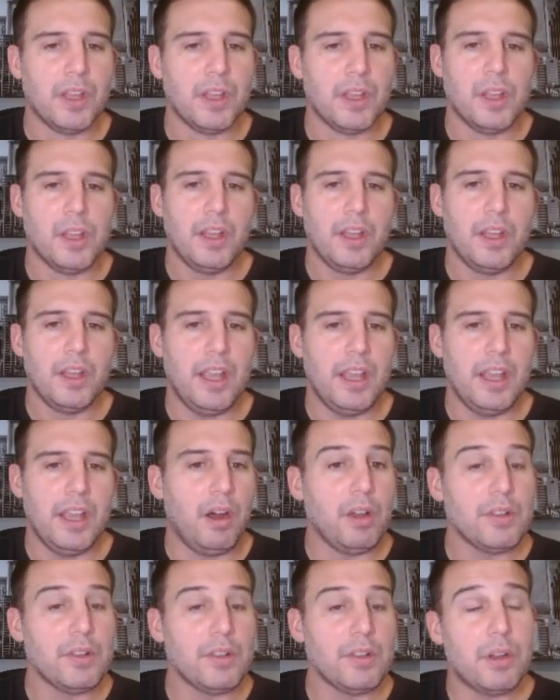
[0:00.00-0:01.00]
And
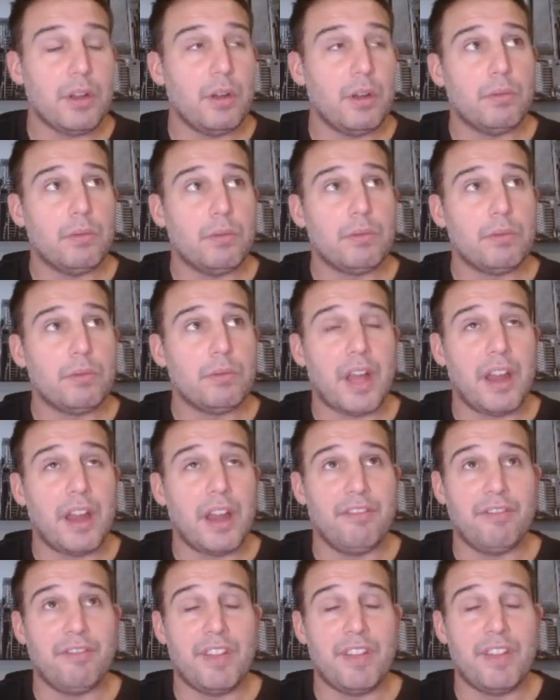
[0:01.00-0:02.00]
also, kind
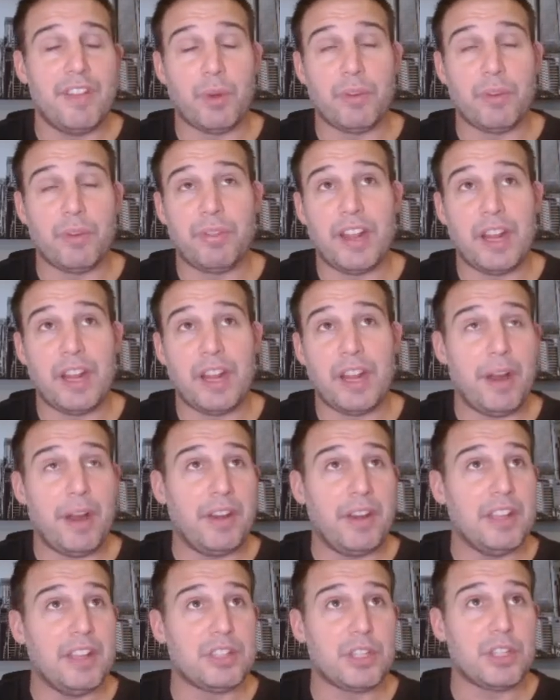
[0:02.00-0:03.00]
of, if we're thinking about
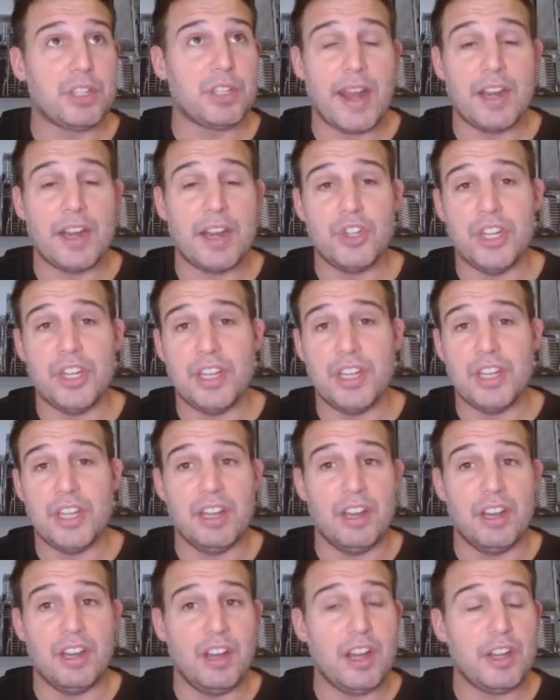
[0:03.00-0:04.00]
his strategy in
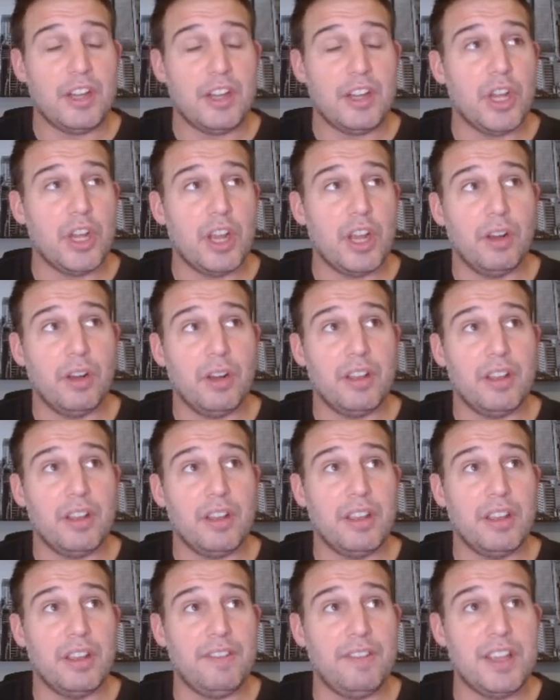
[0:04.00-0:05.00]
a nutshell,
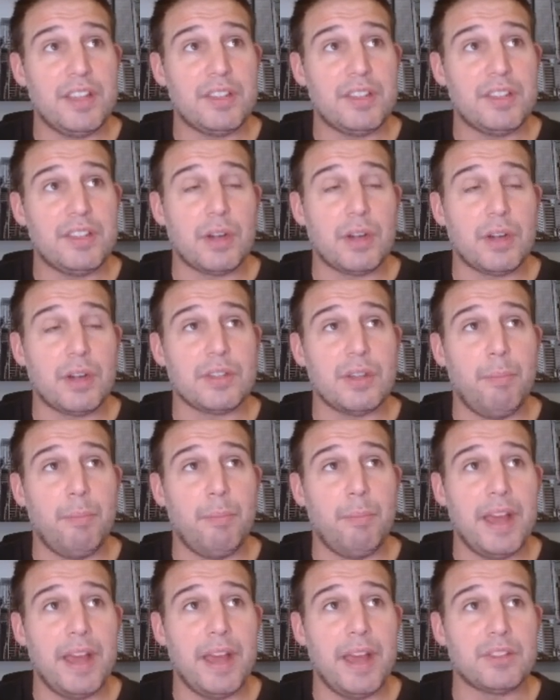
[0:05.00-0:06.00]
if he starts to
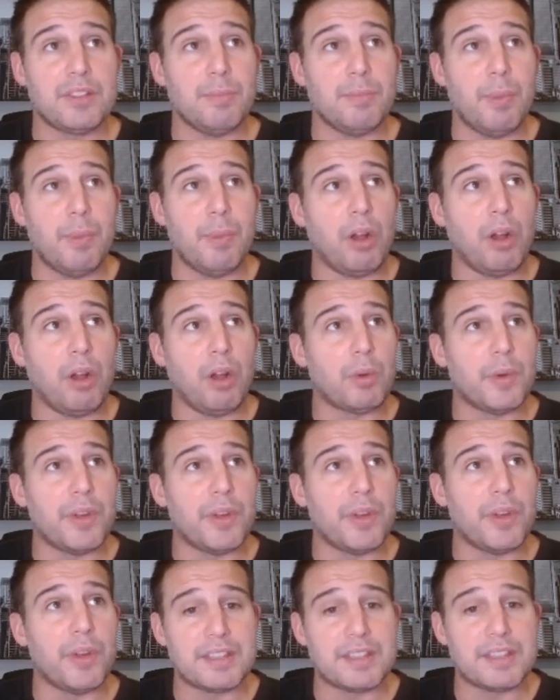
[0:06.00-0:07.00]
bet smaller with
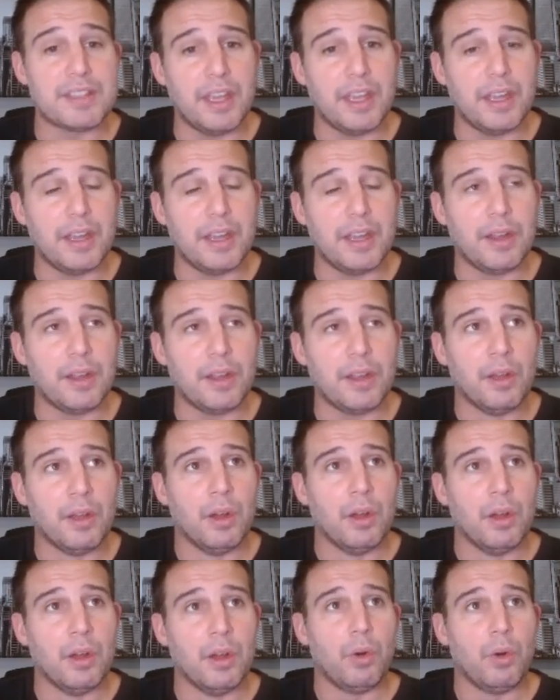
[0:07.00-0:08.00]
ace king
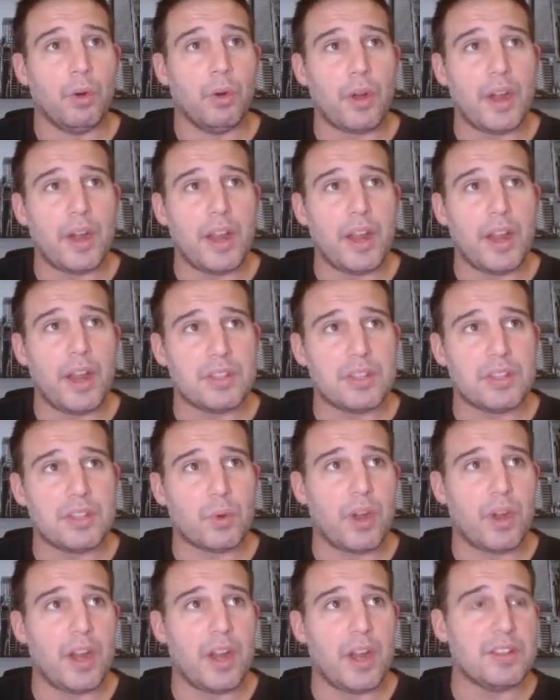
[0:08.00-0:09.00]
or aces
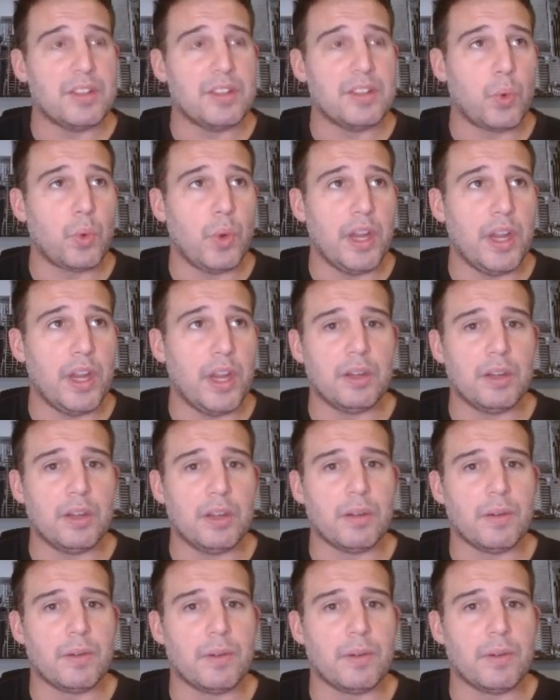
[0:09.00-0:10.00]
or ace queen,
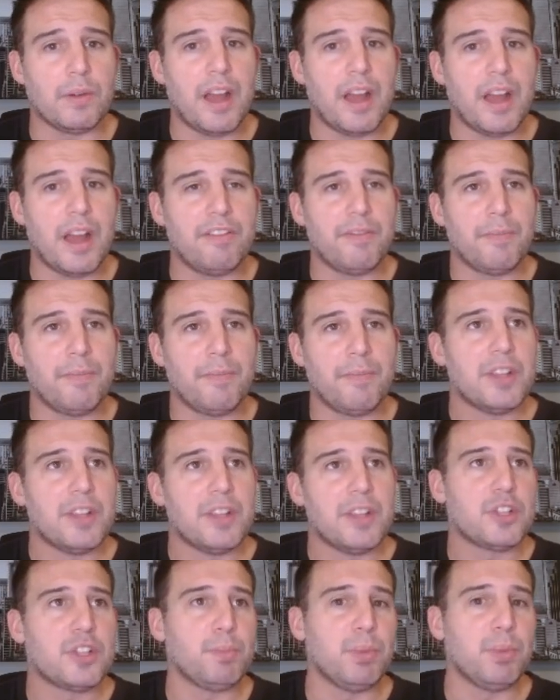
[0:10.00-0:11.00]
or kind of
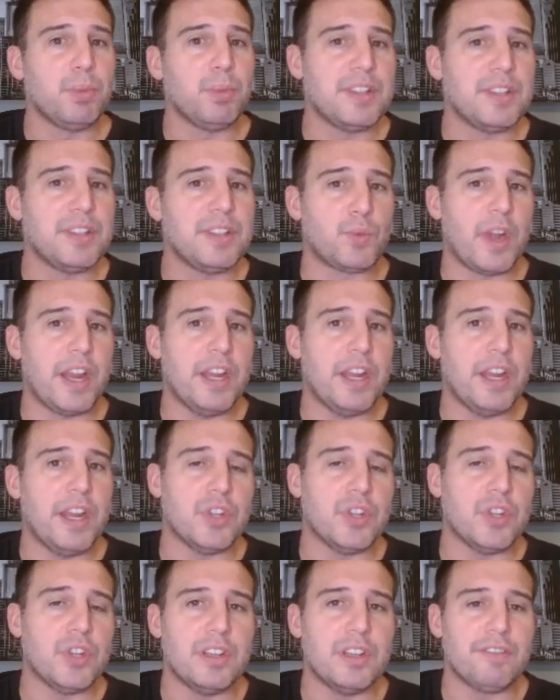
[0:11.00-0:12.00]
splits his range
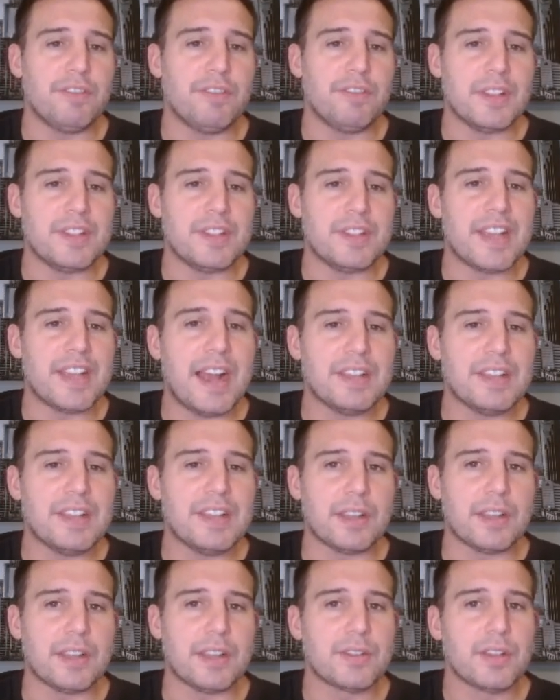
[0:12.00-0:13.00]
into different
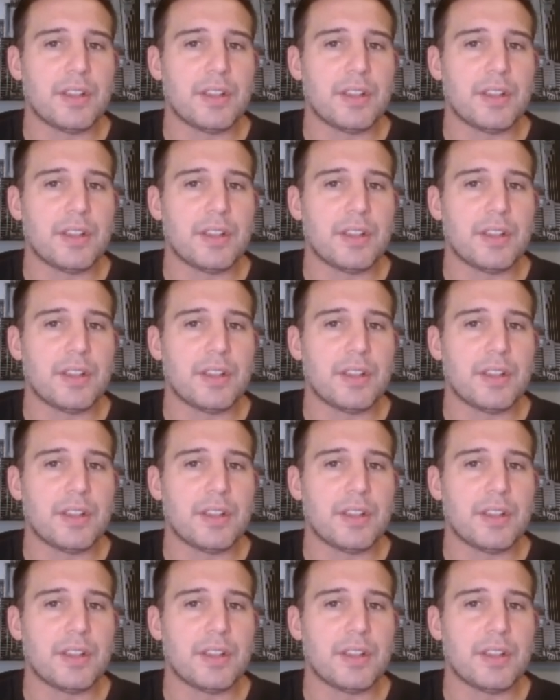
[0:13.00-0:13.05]
sizings,